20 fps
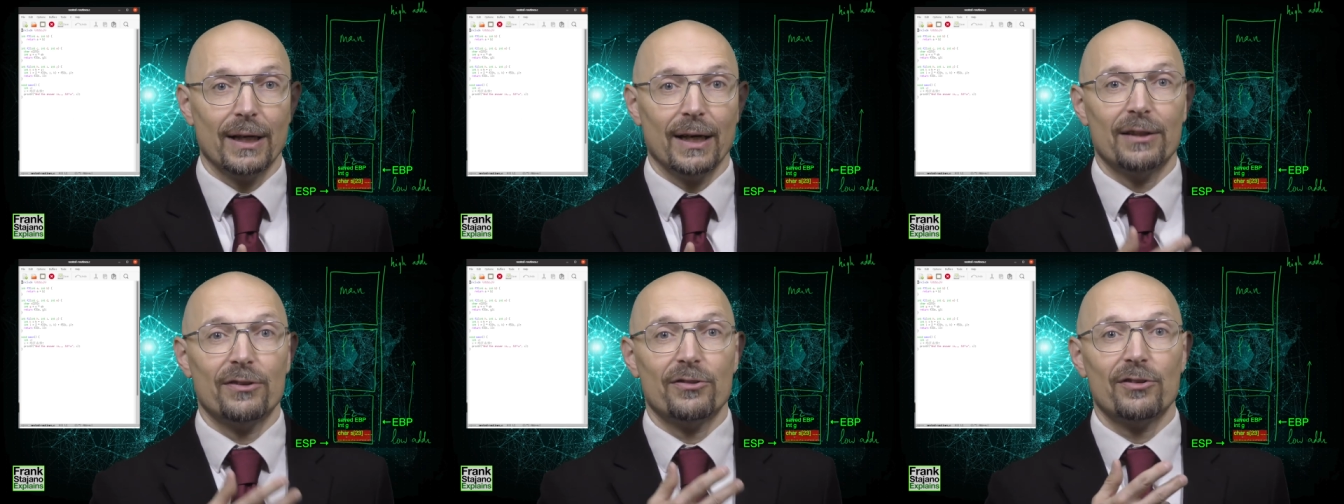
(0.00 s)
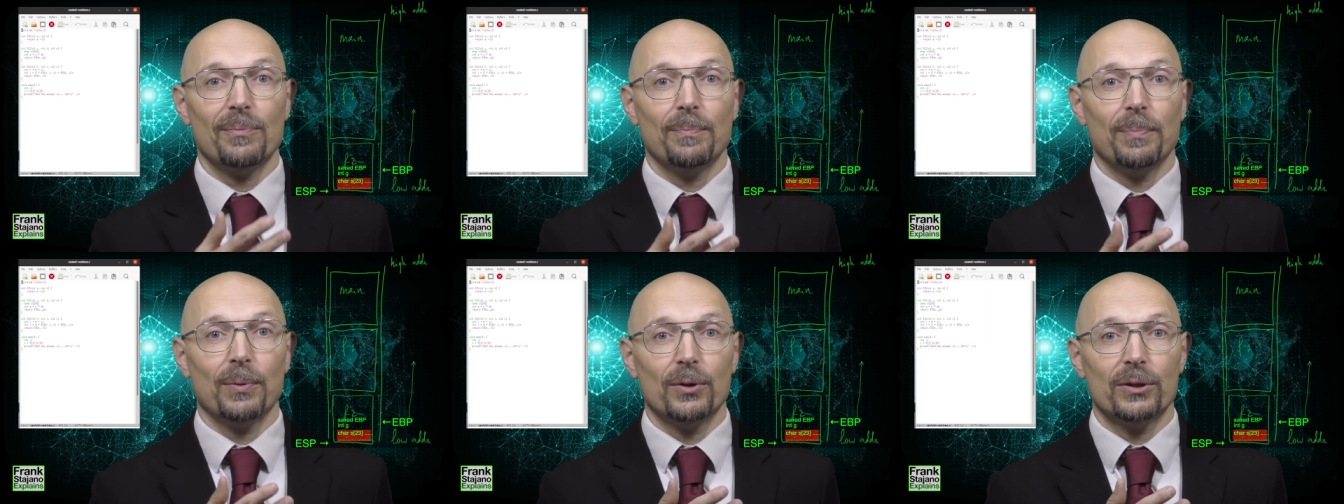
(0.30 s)
at
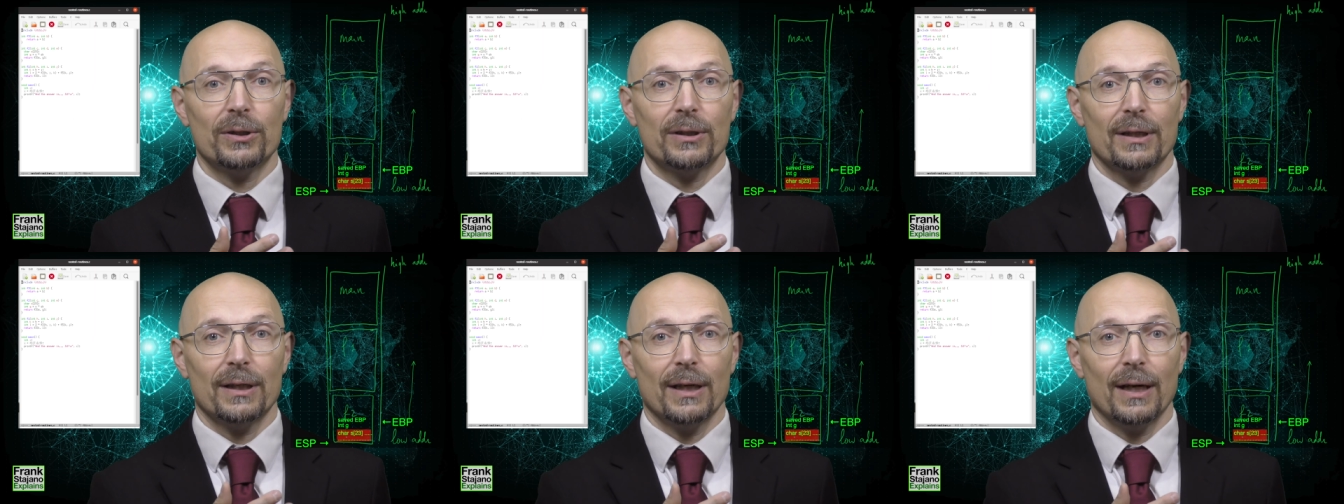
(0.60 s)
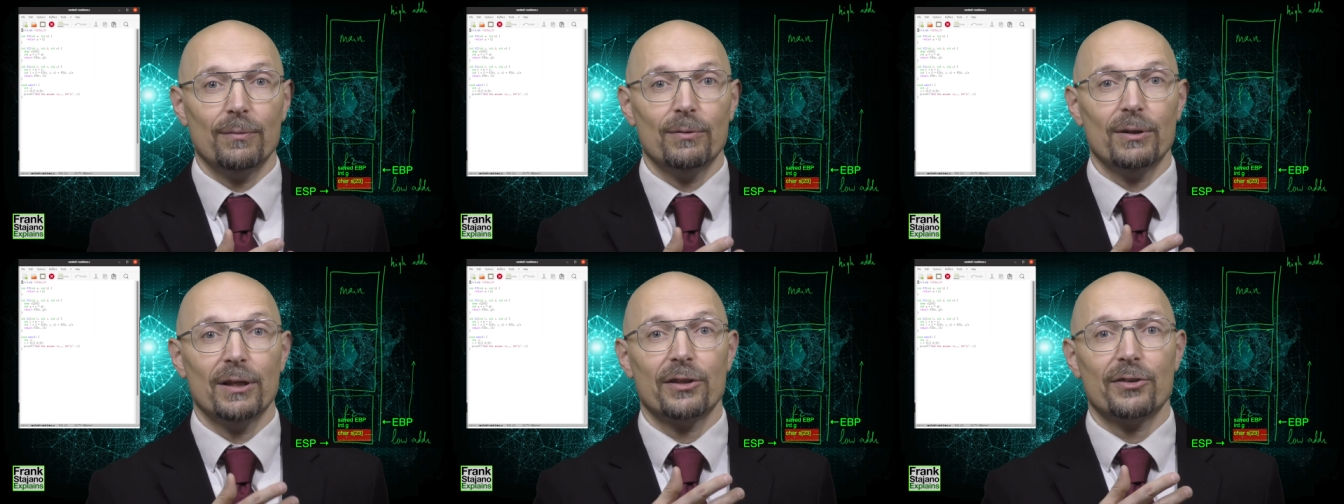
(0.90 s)
some point
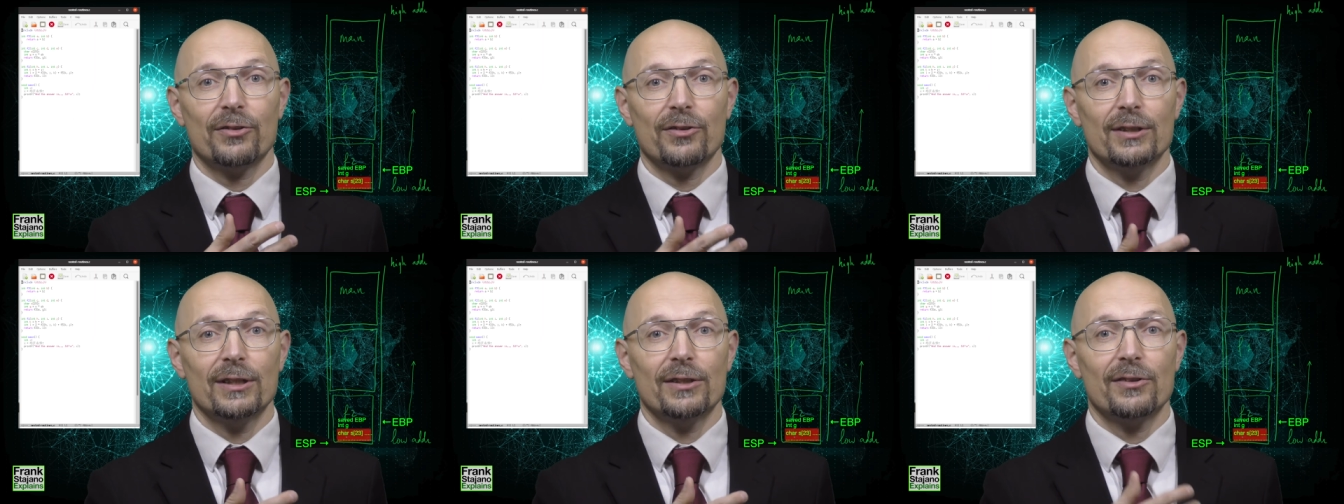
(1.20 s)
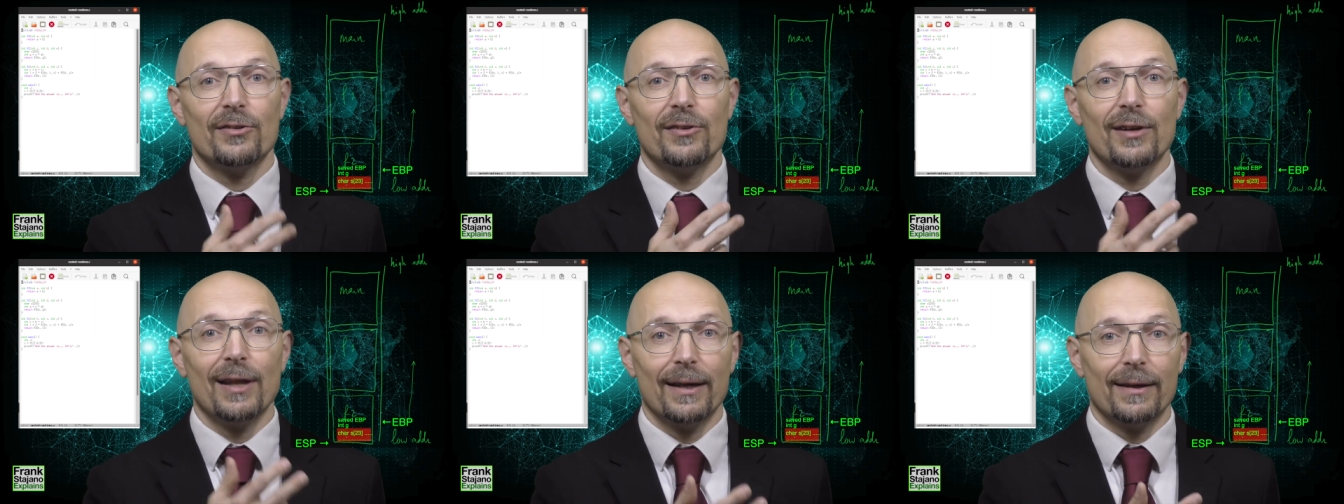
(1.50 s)
I will exceed
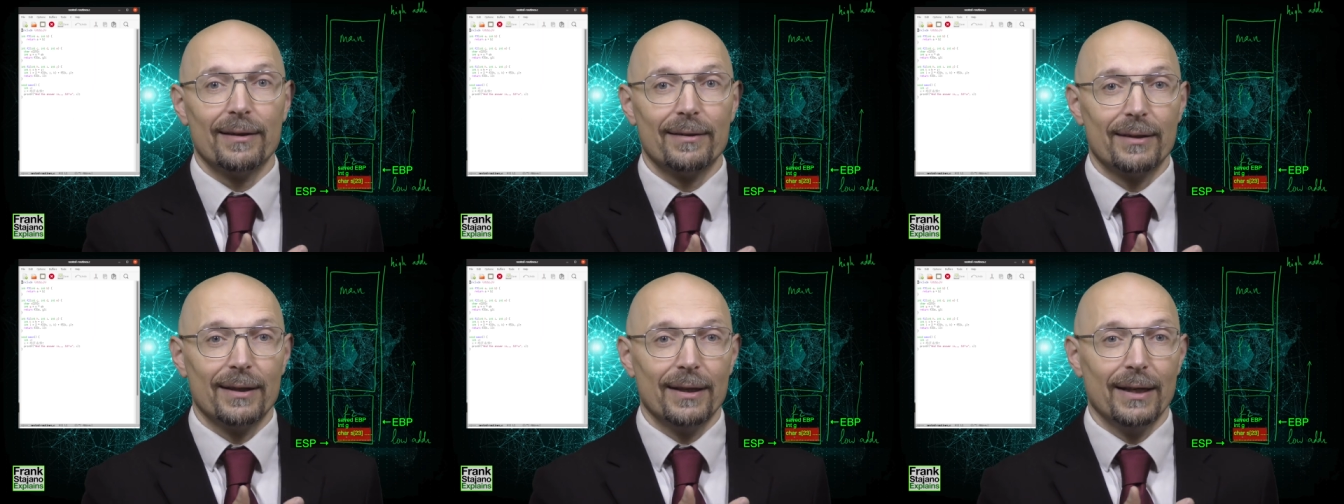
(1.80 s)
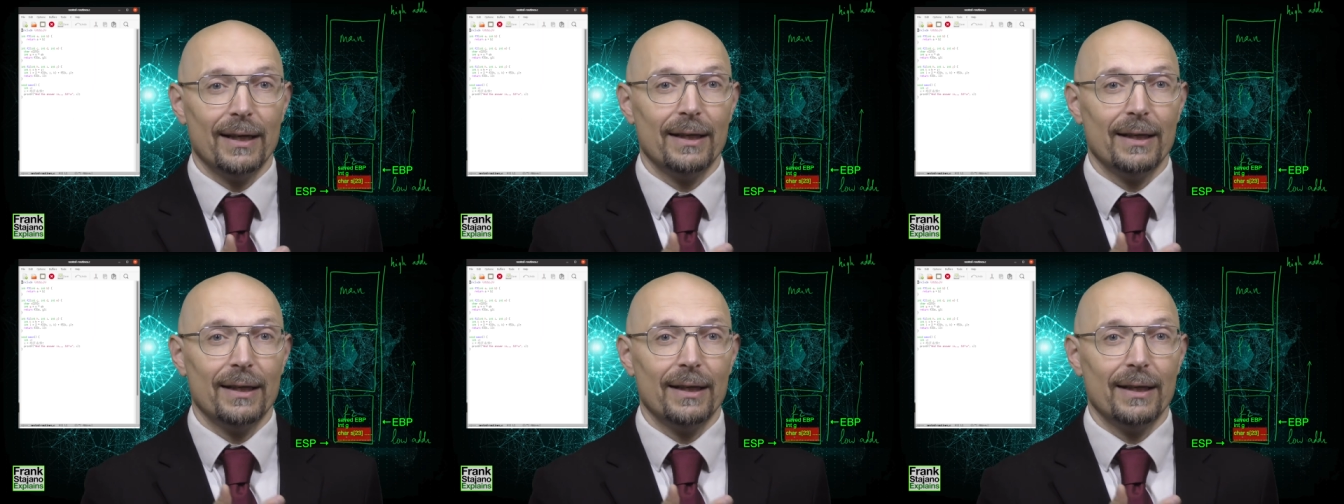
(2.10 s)
its length,